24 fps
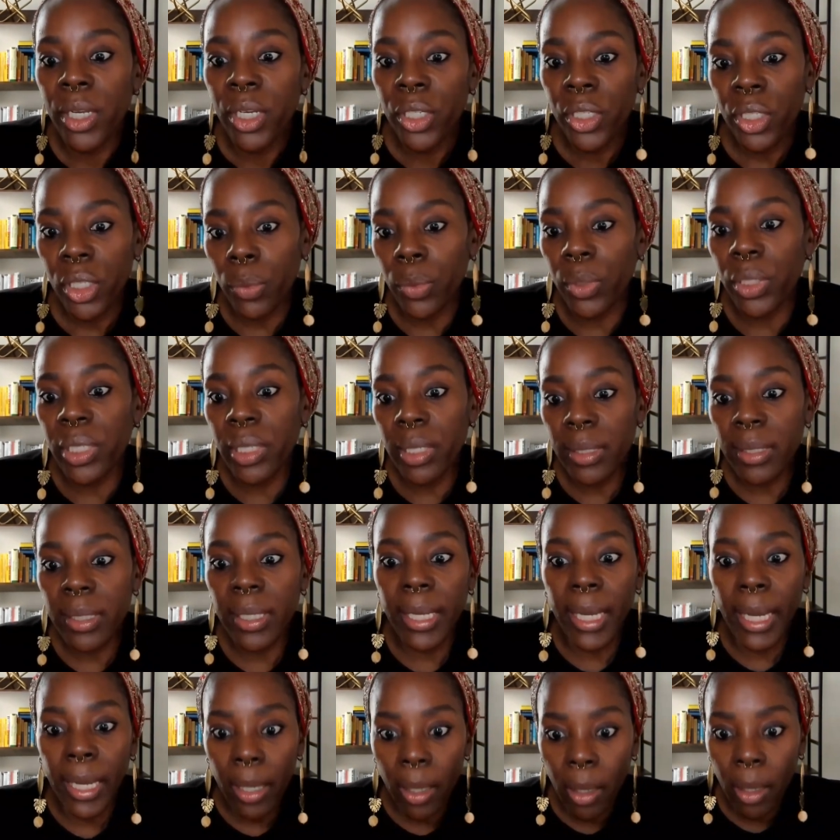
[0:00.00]
She would just
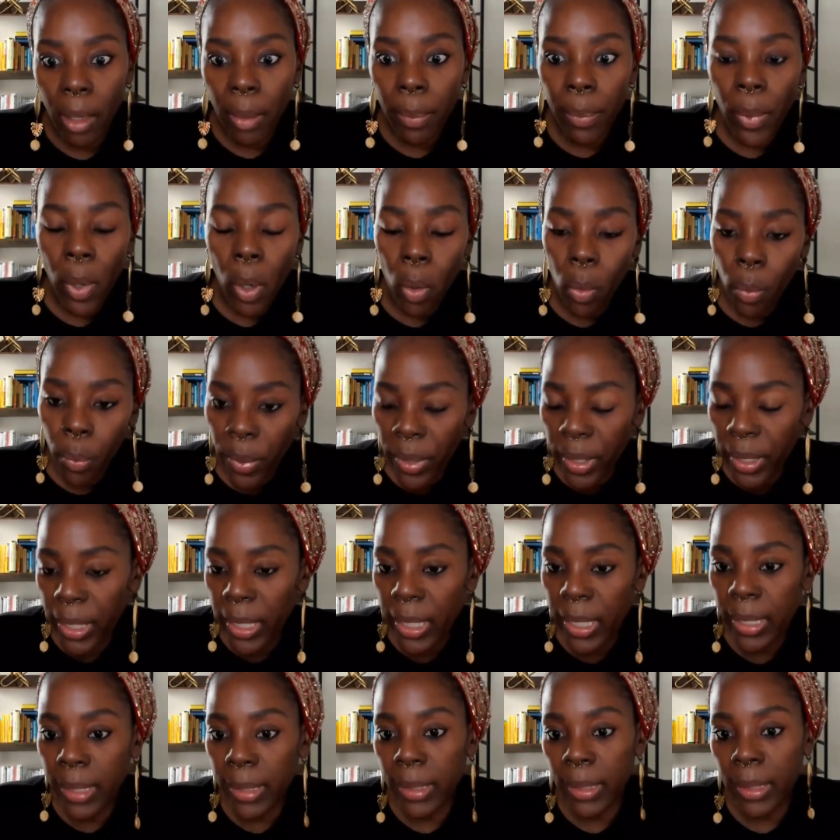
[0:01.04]
get up, open
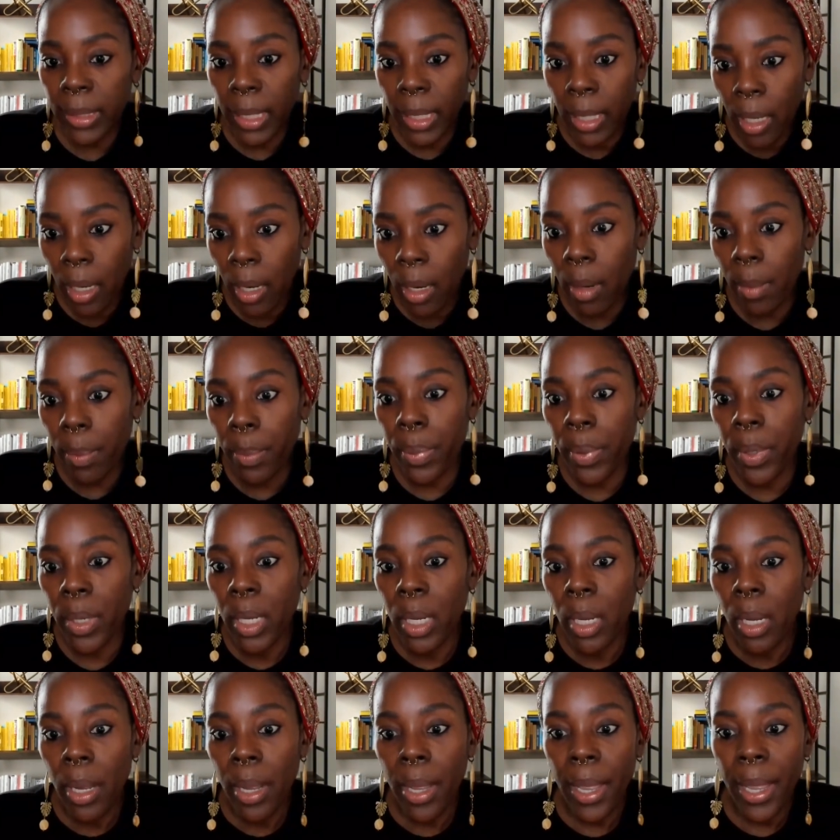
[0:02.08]
it, set up,
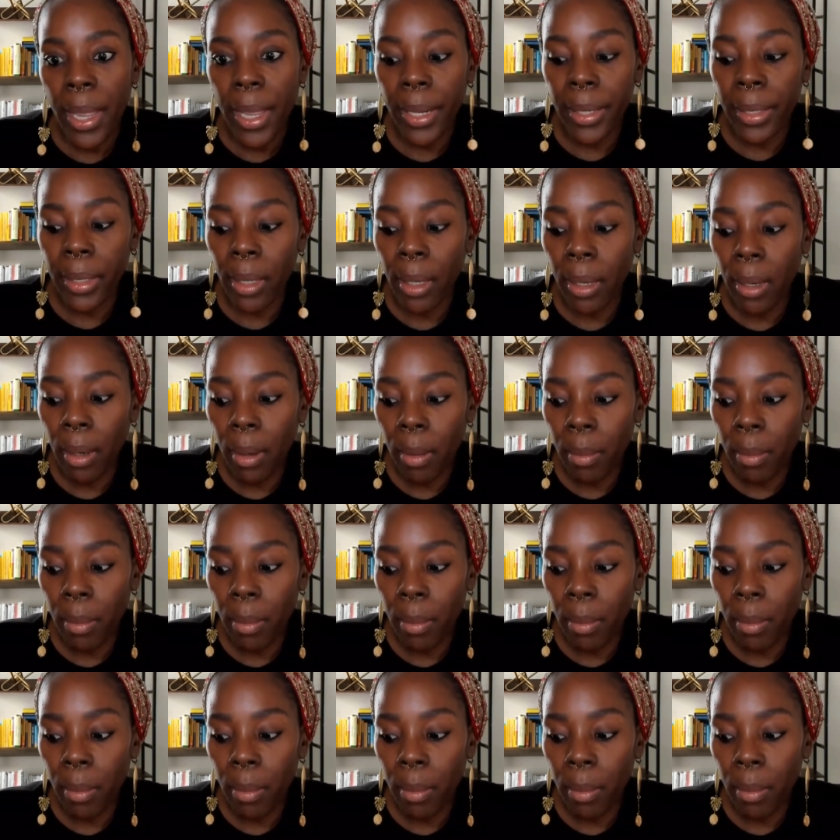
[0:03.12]
and